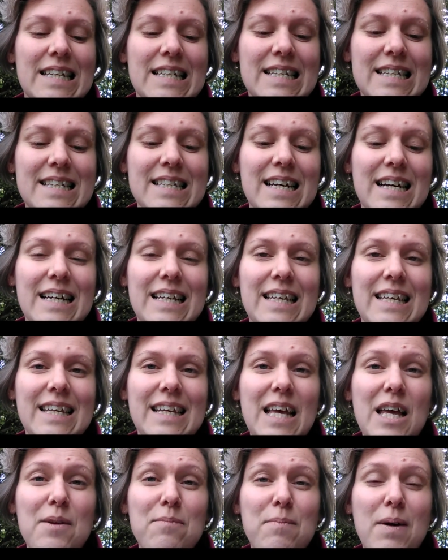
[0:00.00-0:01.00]

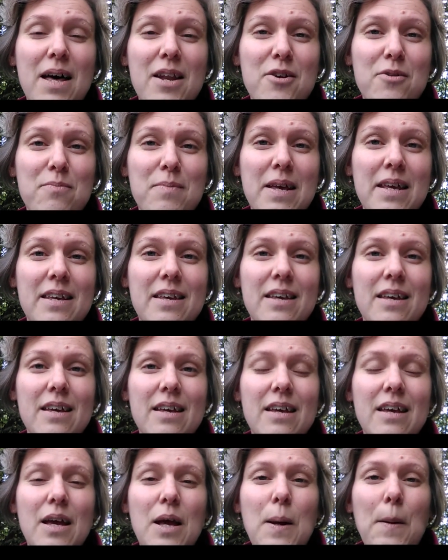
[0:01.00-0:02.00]
designing and pattern
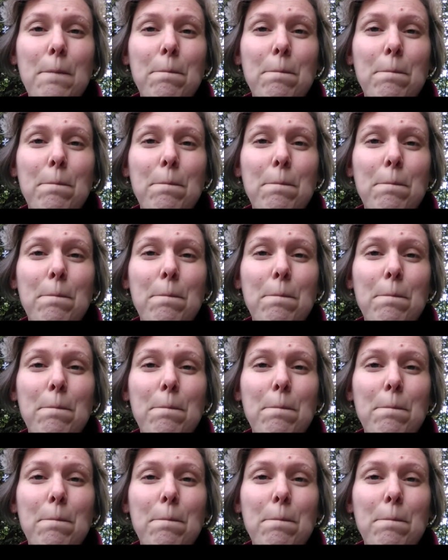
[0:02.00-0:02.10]
making,